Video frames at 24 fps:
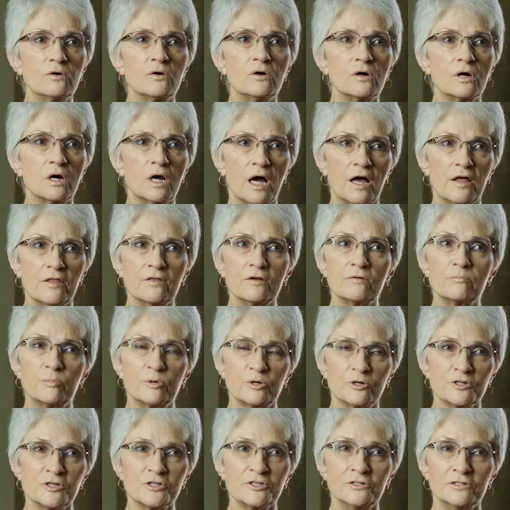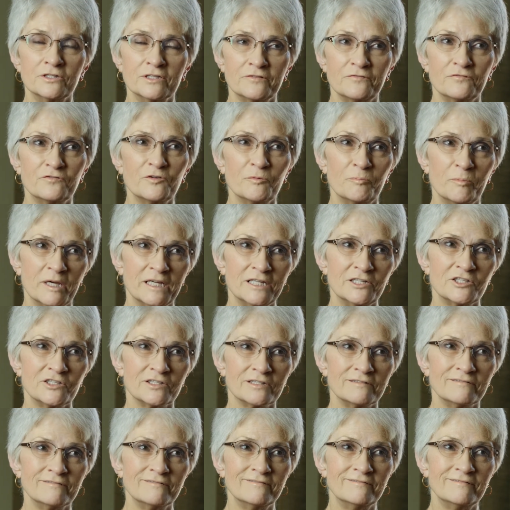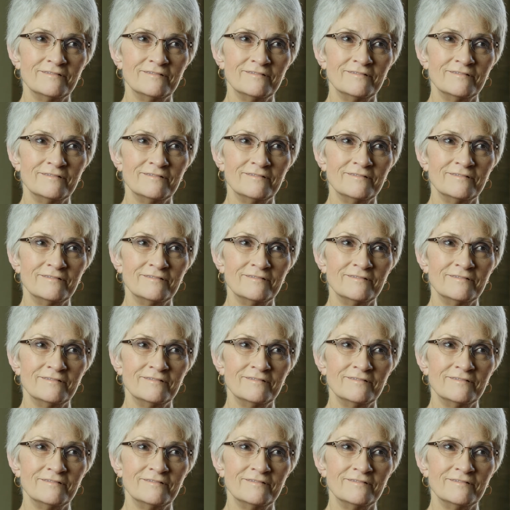or other personal information.